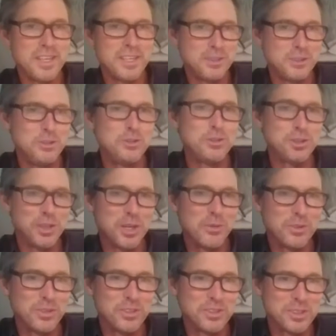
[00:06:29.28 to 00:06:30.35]
could you share
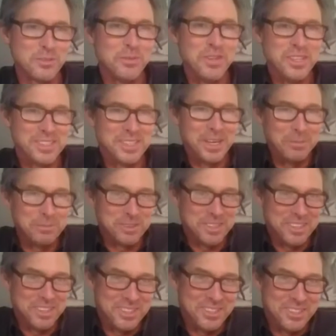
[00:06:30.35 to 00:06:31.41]
with us some of the tips
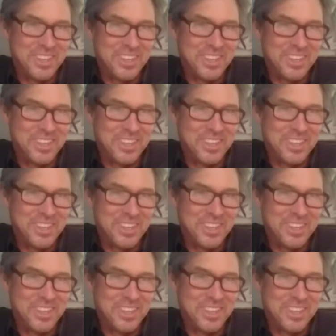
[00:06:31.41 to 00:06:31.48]
of the